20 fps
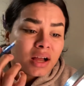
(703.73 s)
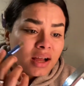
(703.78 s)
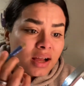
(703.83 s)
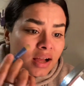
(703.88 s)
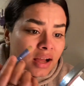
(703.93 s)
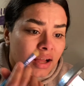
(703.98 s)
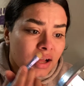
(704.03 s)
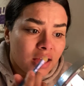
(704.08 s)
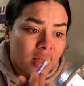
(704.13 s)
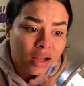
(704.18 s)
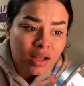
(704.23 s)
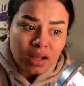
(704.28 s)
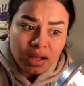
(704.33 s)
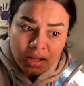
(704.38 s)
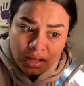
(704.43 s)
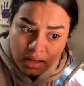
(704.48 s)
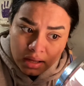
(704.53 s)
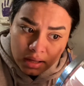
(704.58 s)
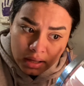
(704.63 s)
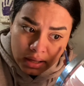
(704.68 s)

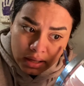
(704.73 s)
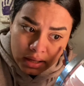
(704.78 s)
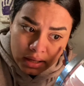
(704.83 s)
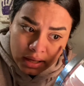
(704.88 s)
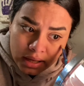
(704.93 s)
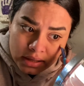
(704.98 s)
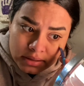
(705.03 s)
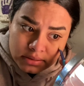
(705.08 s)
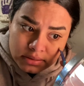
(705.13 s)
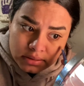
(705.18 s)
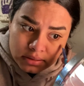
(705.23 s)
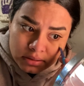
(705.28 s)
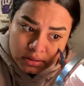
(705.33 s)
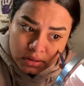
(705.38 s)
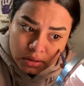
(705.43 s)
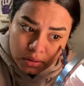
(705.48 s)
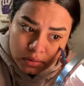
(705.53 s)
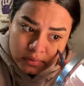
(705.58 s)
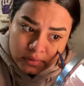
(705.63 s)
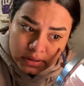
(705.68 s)
it has
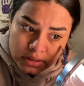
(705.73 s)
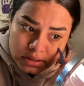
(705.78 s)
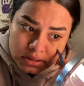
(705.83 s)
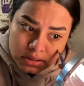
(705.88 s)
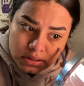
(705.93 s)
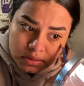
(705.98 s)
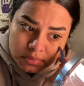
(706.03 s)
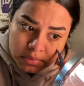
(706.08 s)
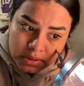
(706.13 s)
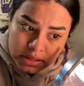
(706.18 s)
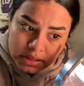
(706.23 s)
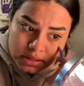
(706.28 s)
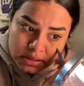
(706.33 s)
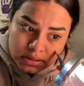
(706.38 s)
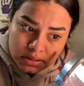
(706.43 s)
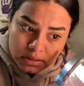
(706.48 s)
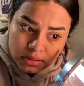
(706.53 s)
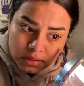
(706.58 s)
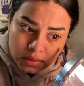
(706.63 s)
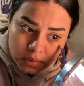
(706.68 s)
no reason to be this
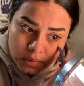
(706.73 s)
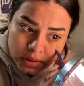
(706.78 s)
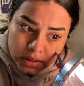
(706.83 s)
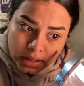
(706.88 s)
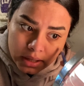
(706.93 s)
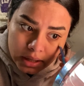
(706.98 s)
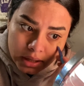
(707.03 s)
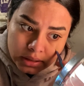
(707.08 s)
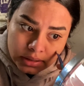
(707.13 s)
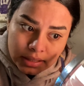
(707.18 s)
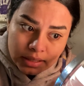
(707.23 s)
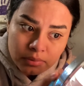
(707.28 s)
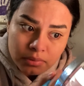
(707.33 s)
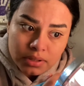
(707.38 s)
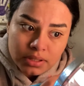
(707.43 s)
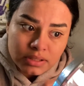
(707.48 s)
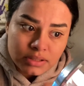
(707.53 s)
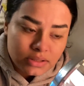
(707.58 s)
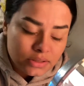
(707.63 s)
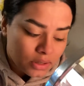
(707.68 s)
annoying. They
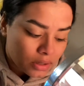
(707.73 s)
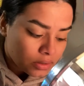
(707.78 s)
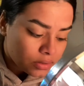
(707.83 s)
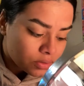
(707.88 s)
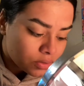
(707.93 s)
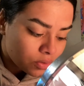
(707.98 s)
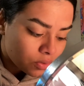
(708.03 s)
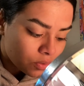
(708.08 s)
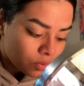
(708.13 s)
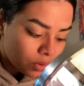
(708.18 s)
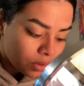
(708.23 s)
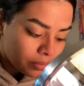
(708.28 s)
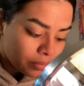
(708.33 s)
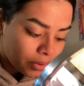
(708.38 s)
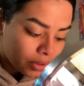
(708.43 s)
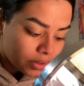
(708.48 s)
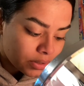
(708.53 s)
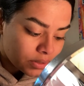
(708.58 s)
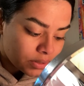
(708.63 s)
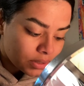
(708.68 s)
want to start school in
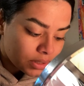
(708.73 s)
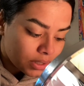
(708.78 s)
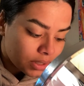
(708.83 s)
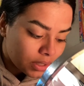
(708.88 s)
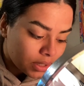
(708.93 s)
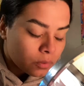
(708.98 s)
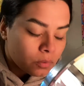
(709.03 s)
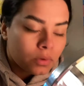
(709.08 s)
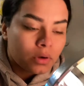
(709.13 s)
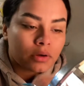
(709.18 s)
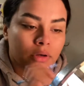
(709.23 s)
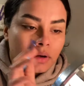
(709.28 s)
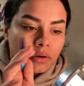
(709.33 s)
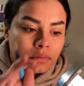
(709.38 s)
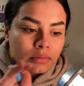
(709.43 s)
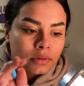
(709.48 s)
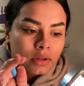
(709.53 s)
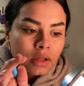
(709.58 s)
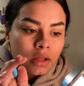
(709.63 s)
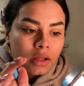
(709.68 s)
person. Well, no.
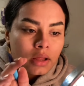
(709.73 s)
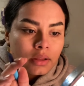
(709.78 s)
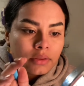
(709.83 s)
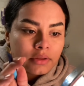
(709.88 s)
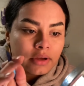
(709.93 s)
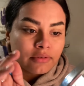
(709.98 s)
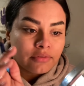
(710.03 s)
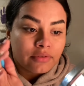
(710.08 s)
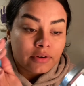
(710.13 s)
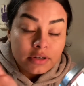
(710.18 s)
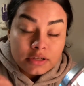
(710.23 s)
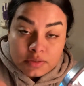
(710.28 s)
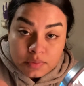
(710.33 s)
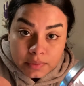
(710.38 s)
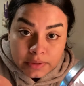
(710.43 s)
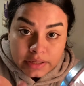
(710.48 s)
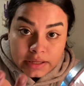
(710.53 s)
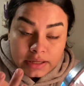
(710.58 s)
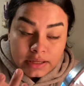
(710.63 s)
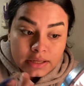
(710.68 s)
The first
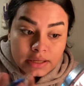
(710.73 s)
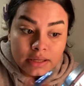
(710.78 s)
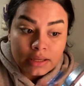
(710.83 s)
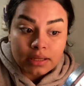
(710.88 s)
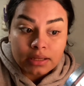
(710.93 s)
6